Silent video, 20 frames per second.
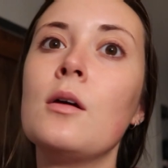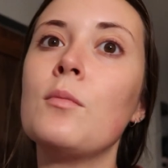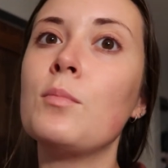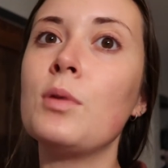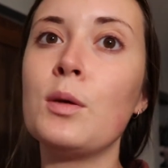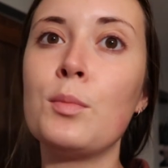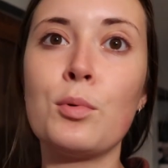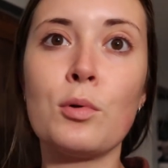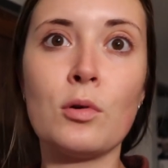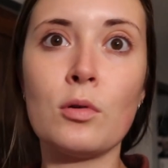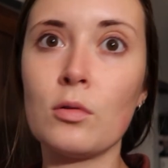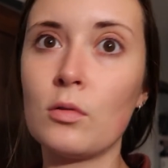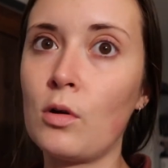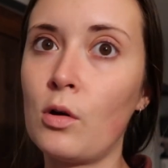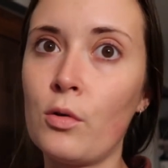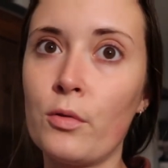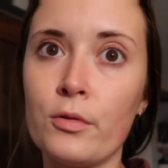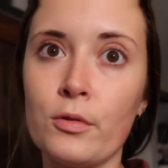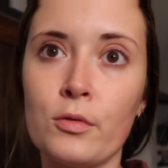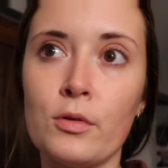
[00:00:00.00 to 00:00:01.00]
People
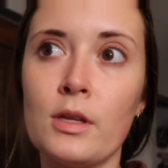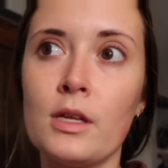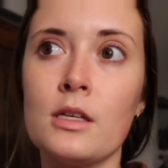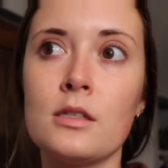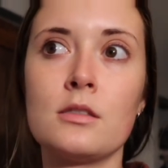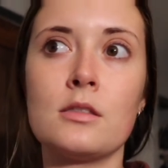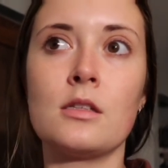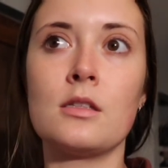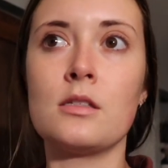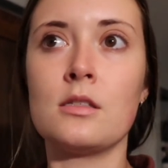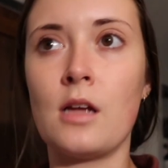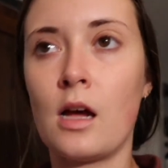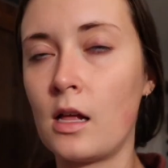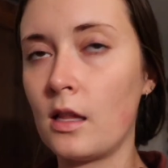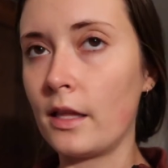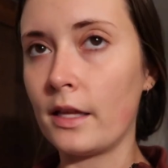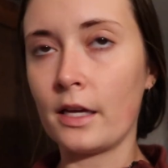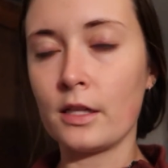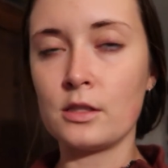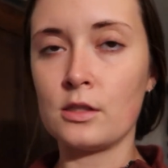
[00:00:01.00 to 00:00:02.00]
go through this. It's
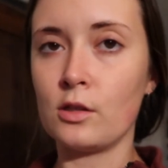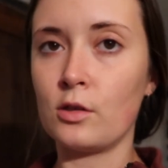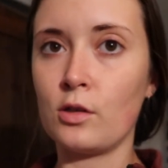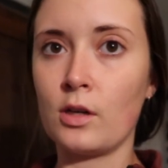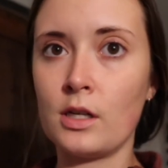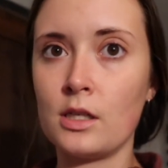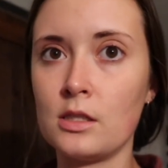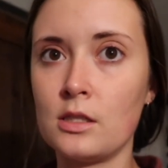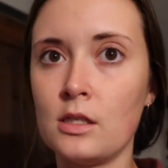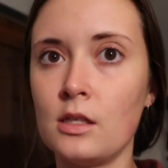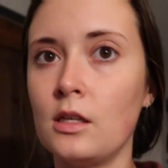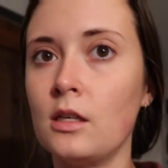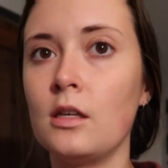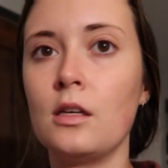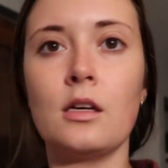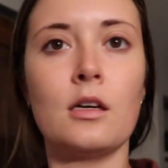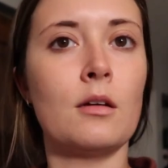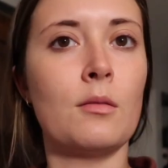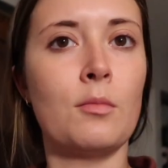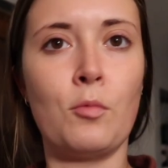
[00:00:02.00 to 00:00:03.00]
not like it's a
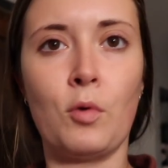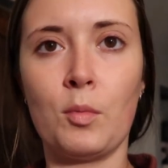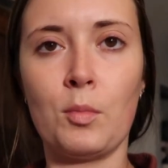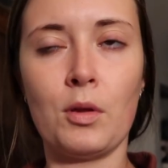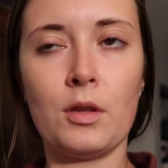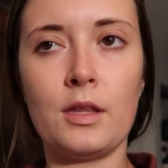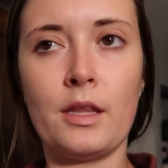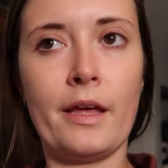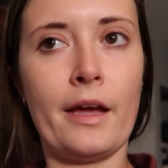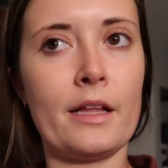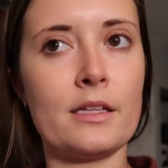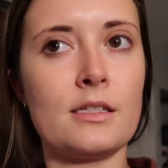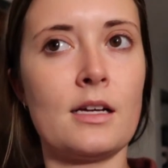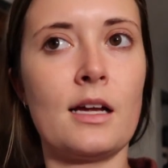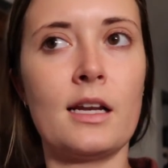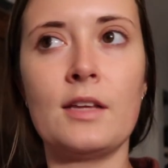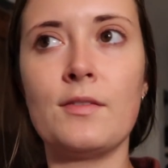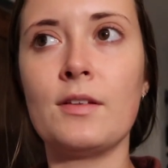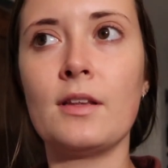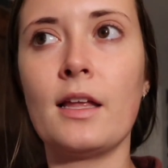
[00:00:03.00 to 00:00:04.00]
crazy abnormal thing. It's
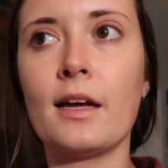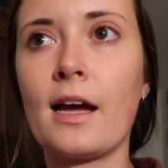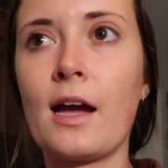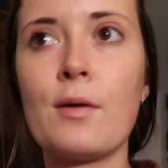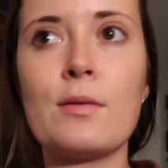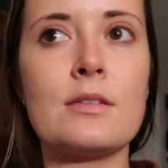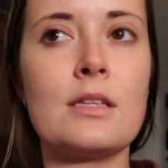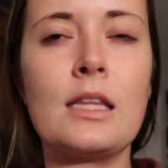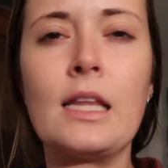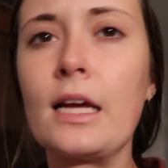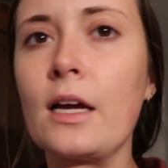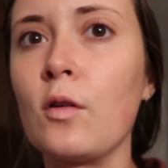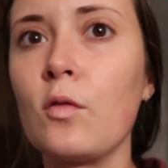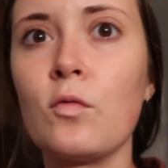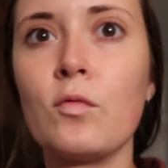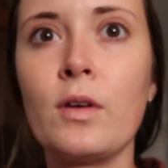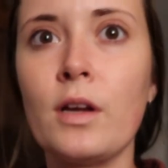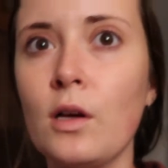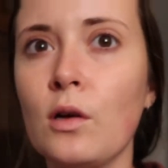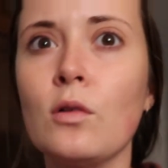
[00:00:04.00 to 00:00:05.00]
not even like I was in like a
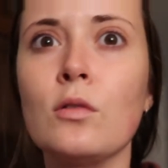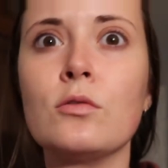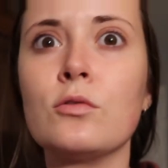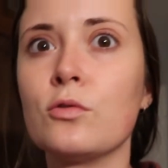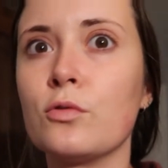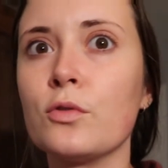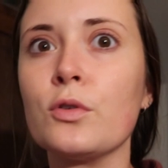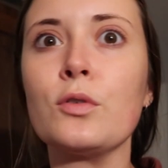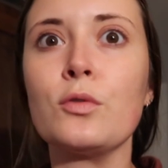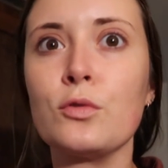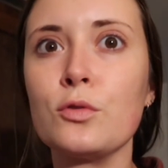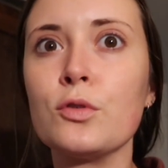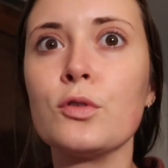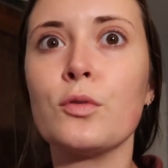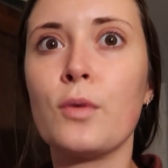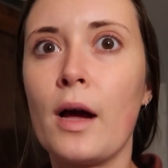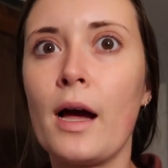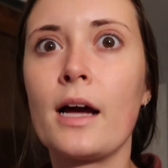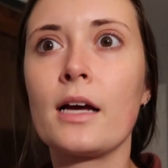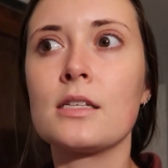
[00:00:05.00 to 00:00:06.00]
real
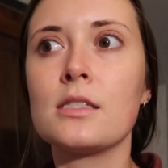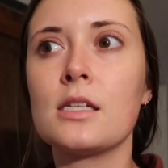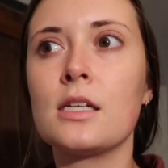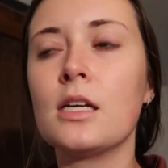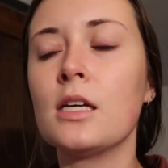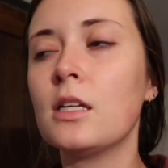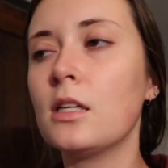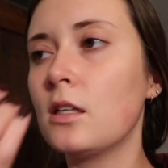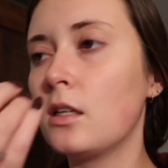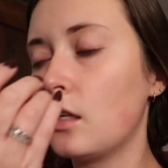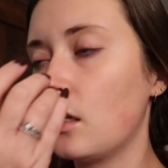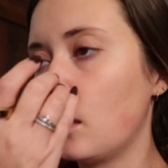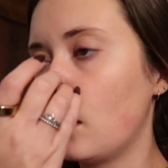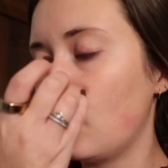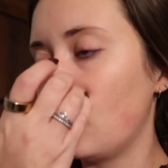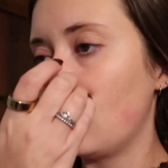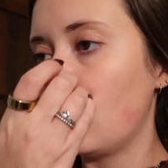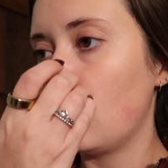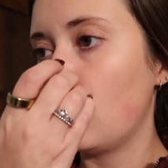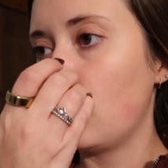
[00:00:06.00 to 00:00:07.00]
true accident.
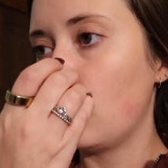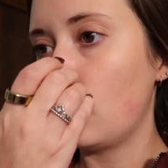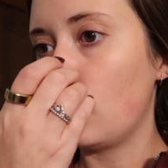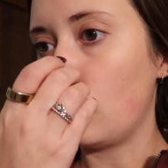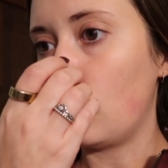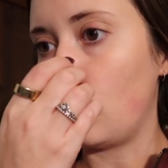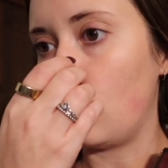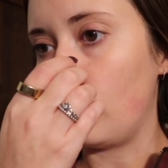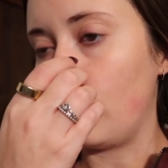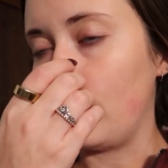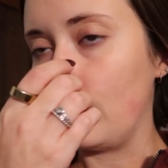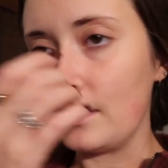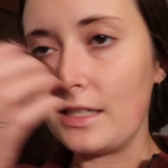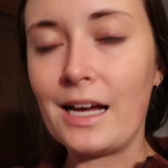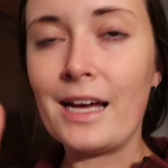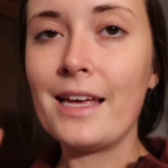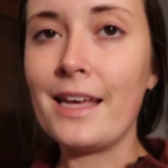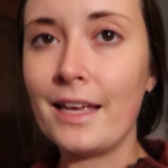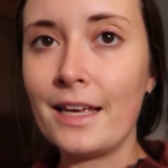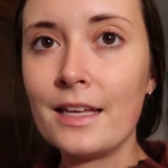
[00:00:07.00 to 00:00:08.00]
I just
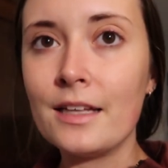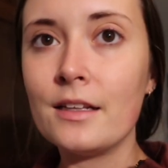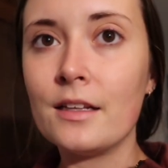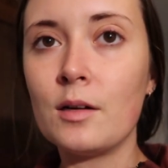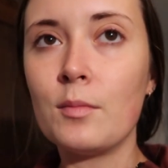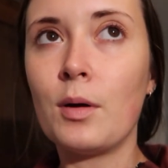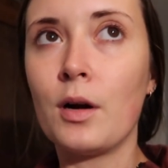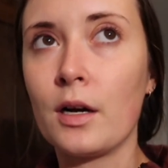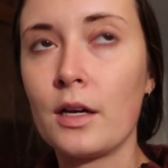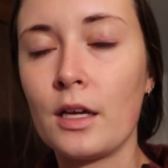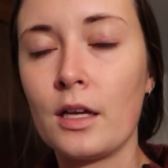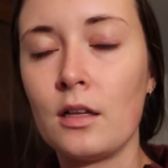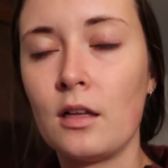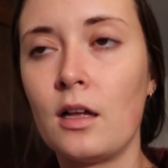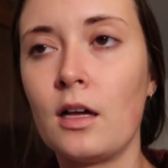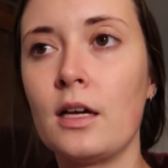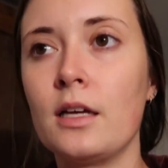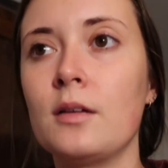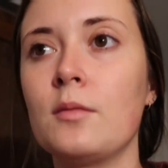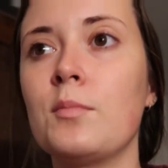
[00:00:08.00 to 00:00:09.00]
got hit in a parking
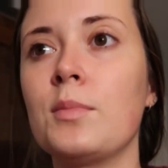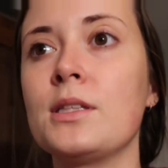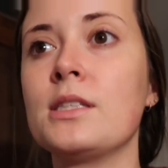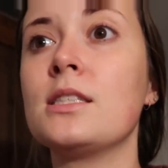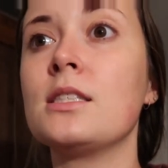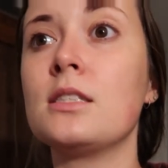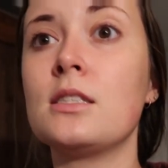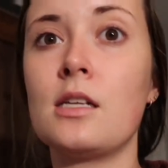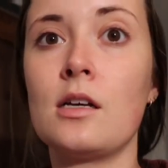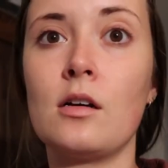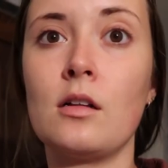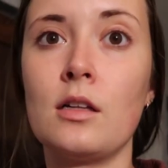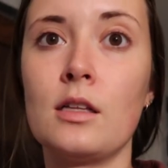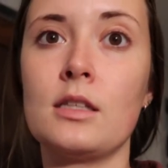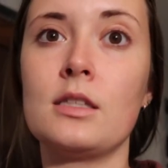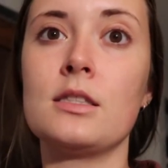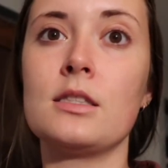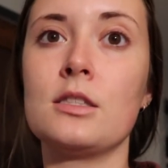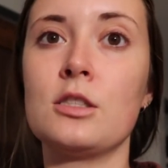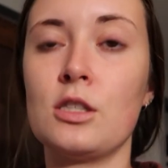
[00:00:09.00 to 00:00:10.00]
lot, but still
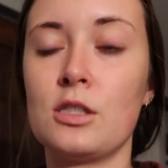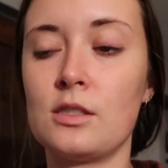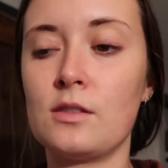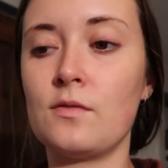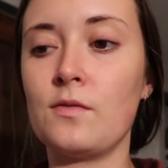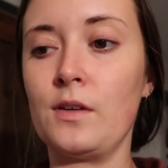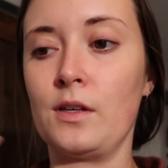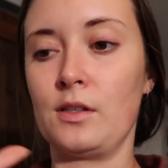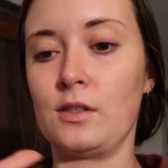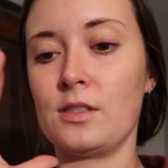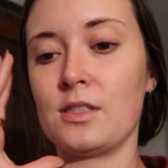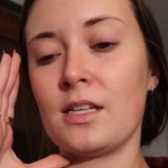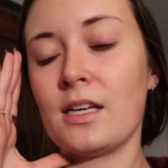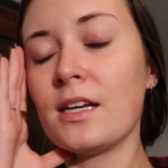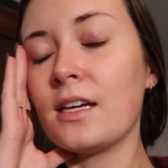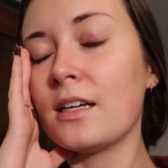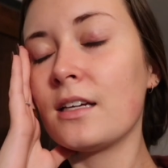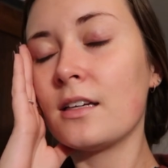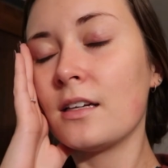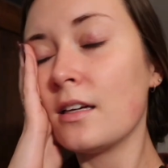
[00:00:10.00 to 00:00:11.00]
it just feels
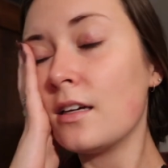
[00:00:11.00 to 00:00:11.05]
like